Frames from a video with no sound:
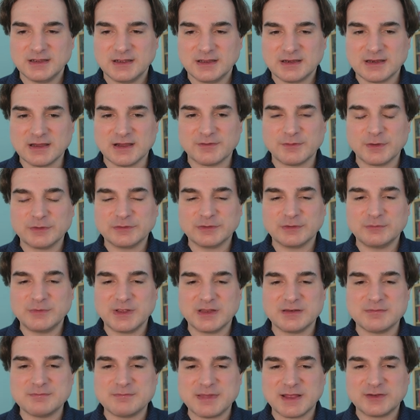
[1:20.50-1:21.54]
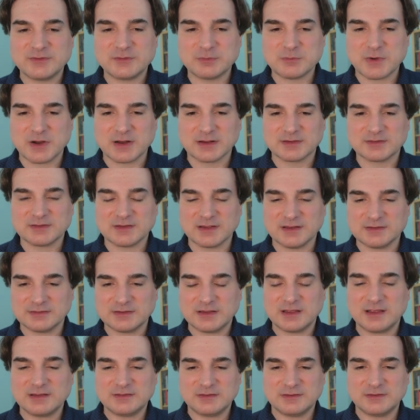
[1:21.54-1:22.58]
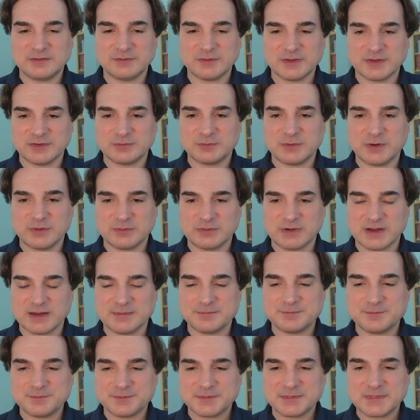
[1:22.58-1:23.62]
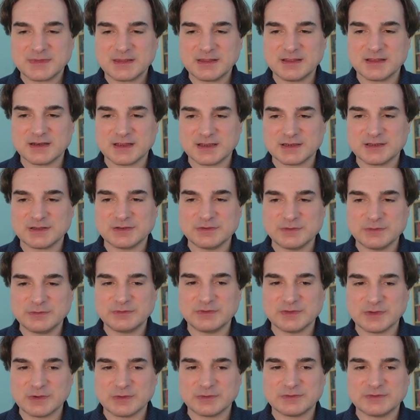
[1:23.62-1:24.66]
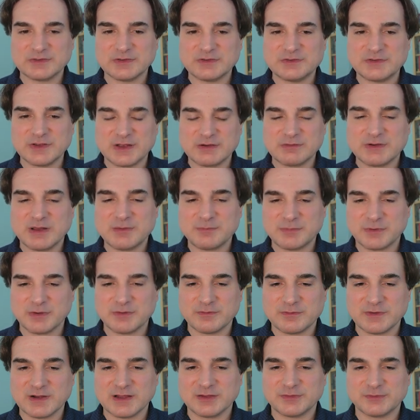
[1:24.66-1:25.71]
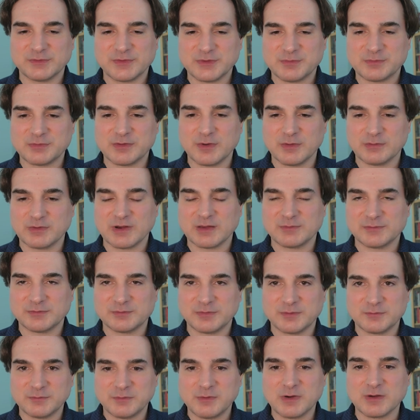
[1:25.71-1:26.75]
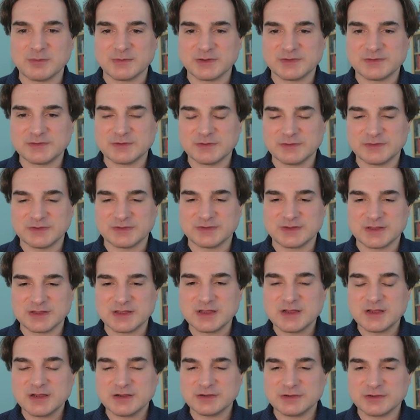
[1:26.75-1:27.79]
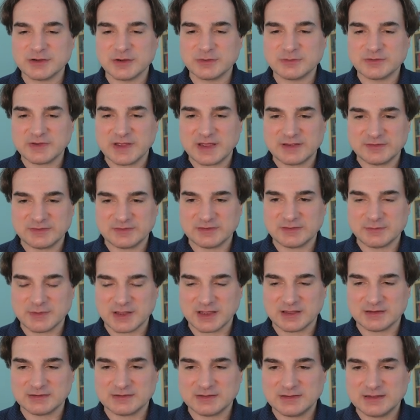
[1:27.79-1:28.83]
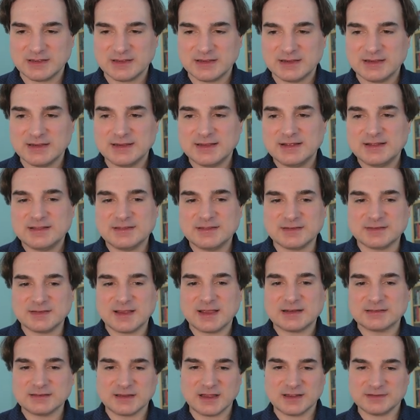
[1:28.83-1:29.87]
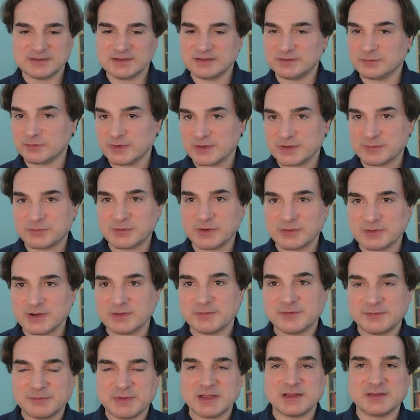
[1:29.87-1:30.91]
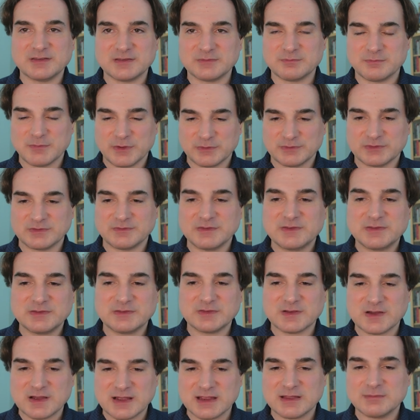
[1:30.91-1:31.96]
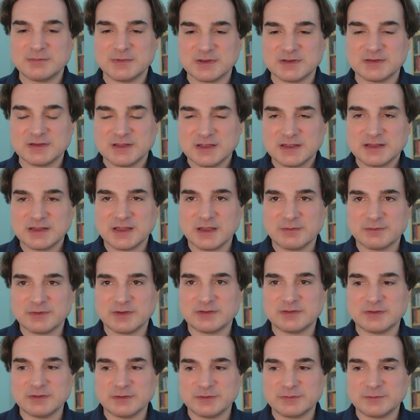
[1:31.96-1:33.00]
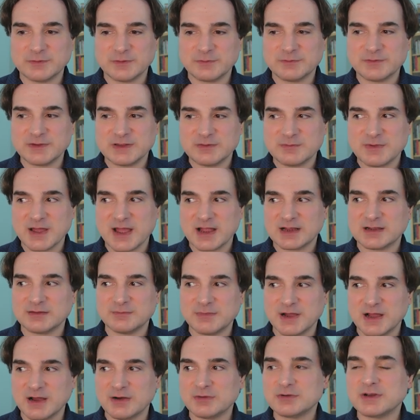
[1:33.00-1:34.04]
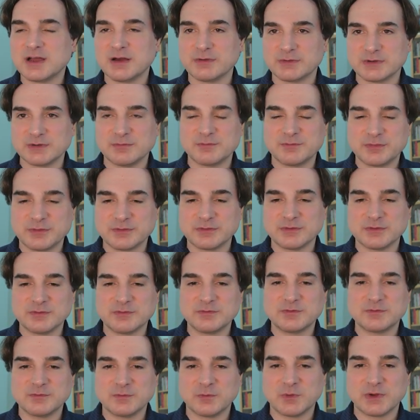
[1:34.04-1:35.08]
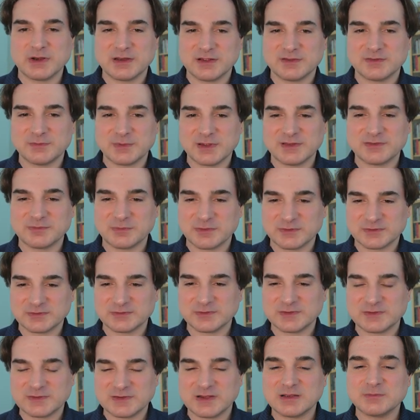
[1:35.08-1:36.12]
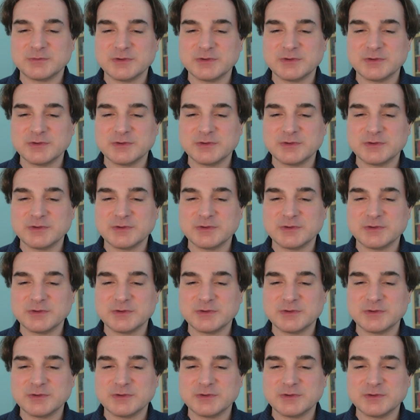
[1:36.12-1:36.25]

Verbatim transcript: Now, I've also written benchmarks and tests for this program, and I can use those to generate profiles for the program's performance using the Go test command. This analyzes where the program spends most of its time and gives us useful feedback about how to improve what it spends most of its time